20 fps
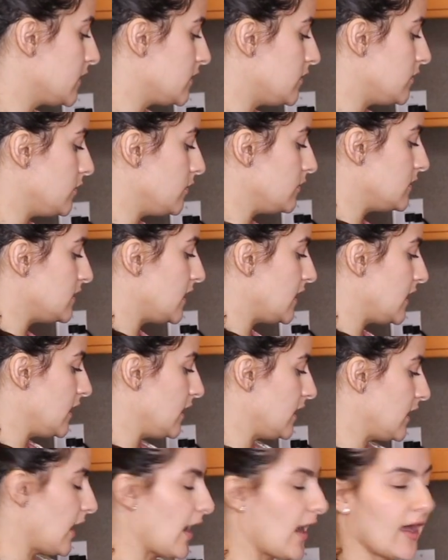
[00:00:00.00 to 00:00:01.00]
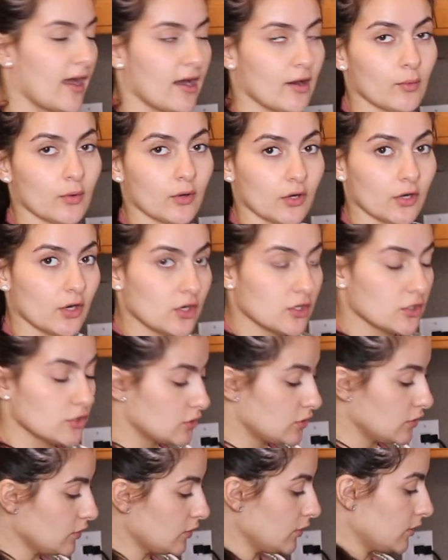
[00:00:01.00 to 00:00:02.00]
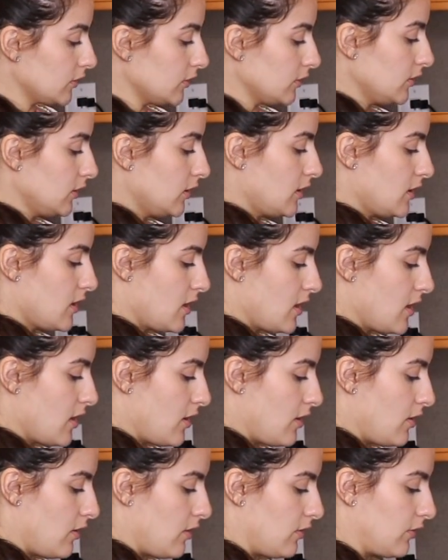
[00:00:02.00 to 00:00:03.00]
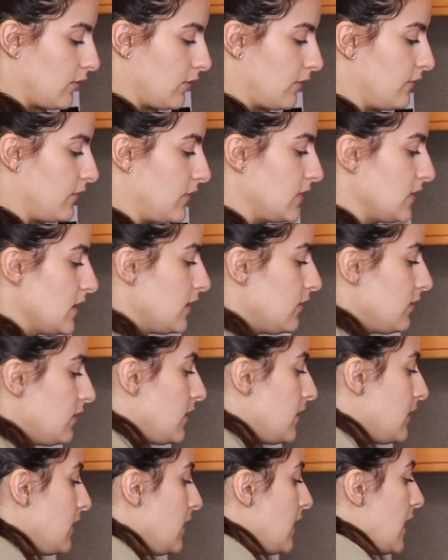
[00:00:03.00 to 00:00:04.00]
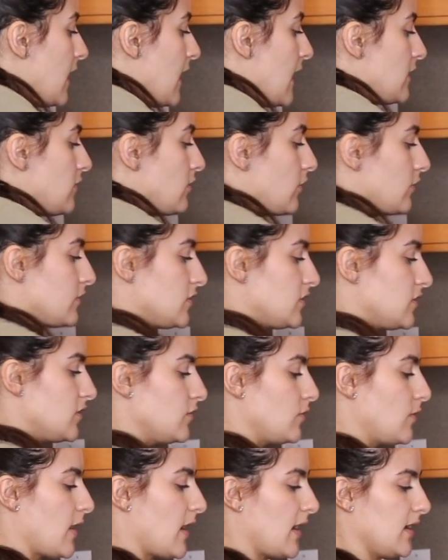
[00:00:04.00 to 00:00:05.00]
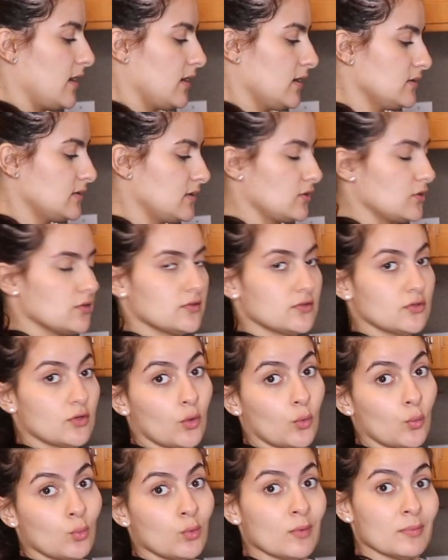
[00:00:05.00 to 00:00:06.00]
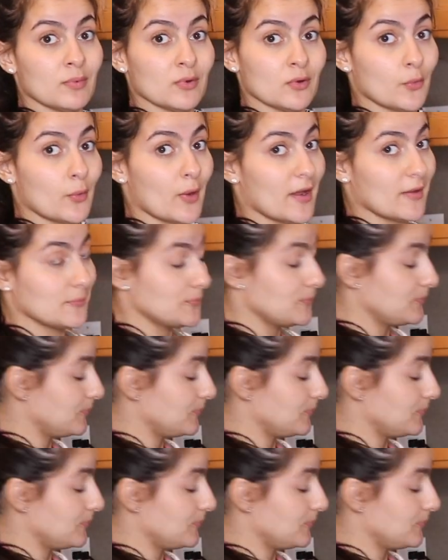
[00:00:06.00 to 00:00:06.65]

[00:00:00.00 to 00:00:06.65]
to take our sugar, our vanilla, and our two eggs and just start whipping away.